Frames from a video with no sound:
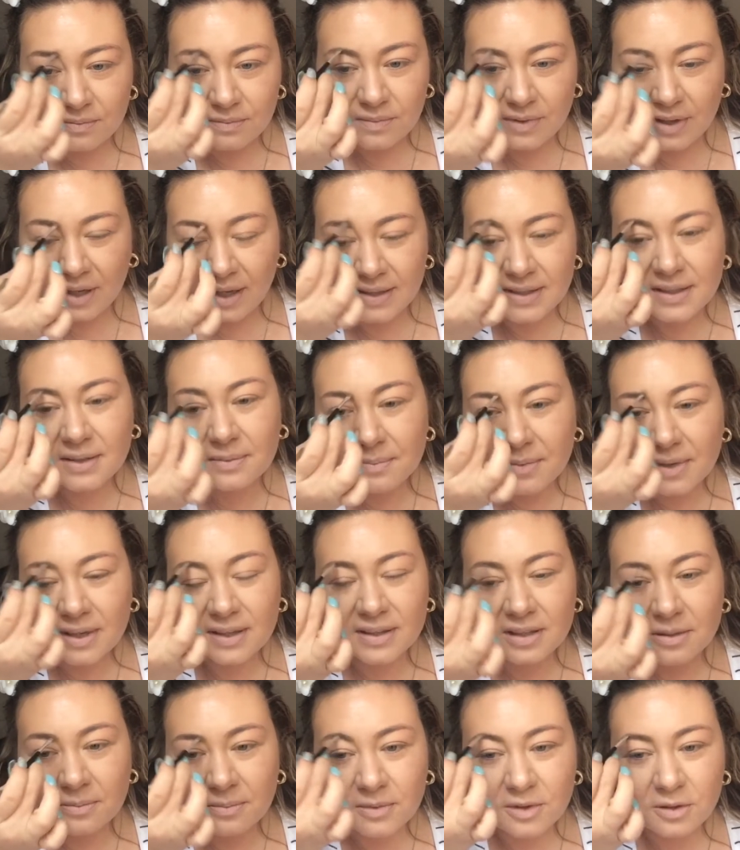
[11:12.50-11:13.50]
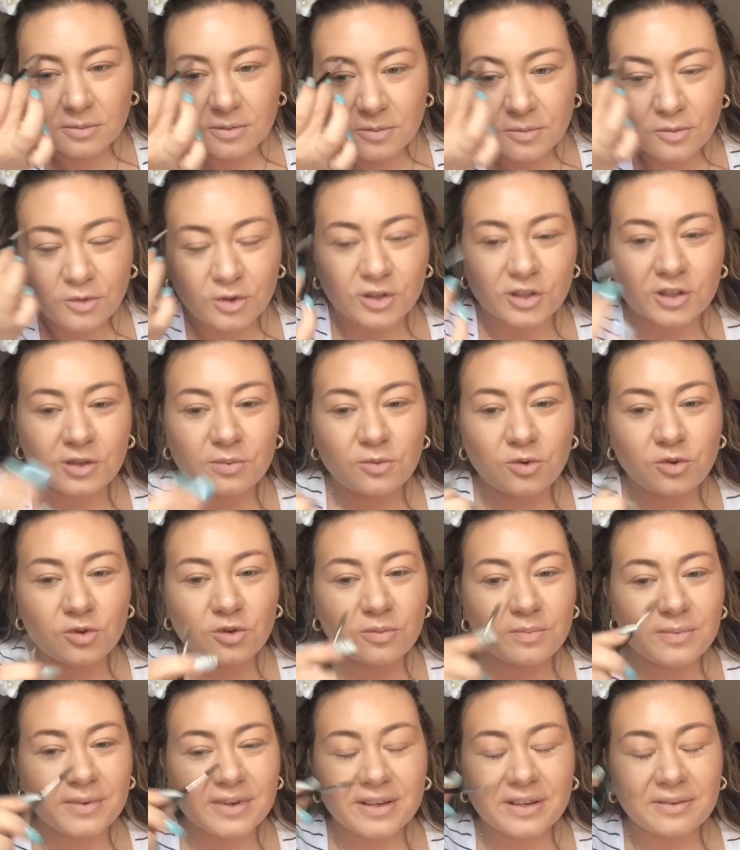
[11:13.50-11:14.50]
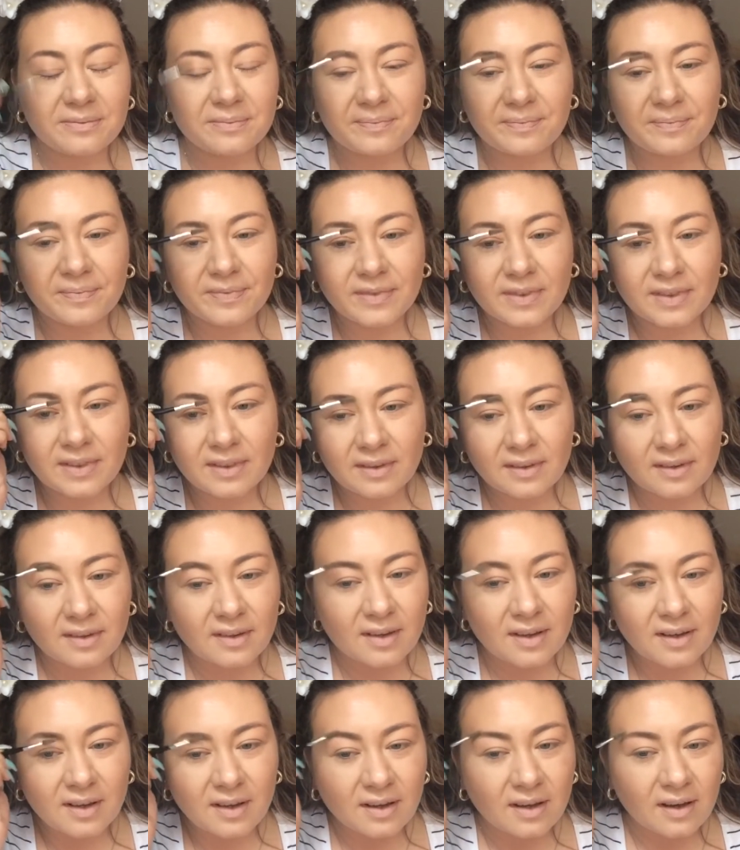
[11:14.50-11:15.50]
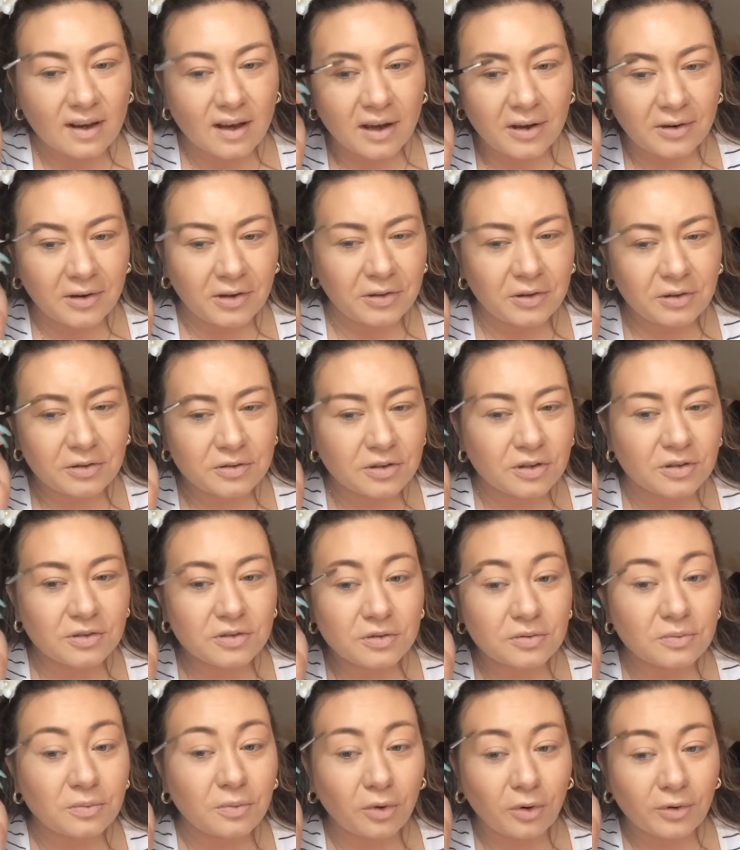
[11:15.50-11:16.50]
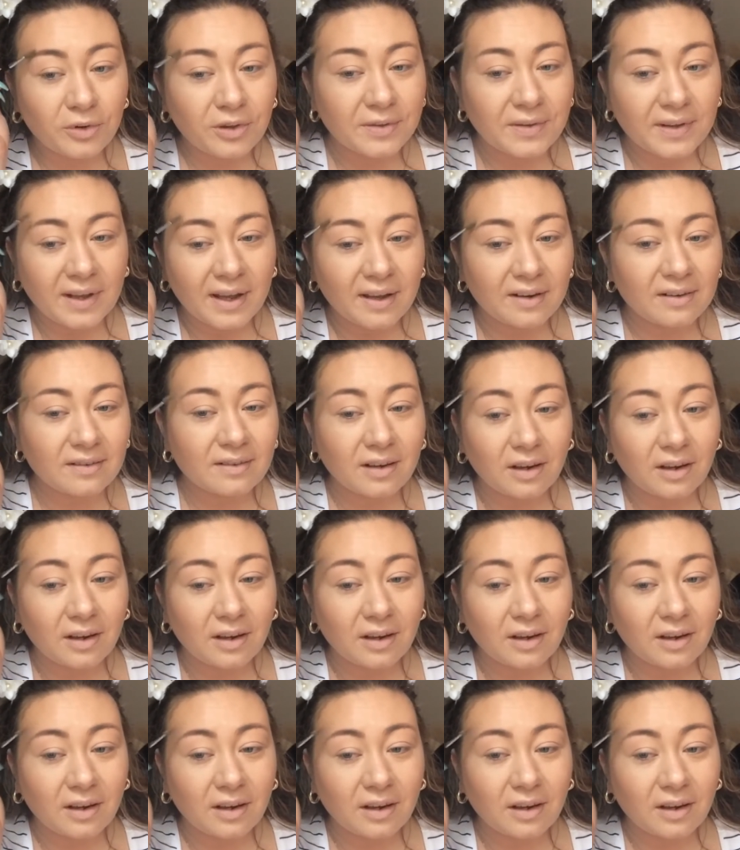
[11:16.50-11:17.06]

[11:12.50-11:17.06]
like, it did make them a little bit more smoother, but I don't know, I thought it was going to do more than that.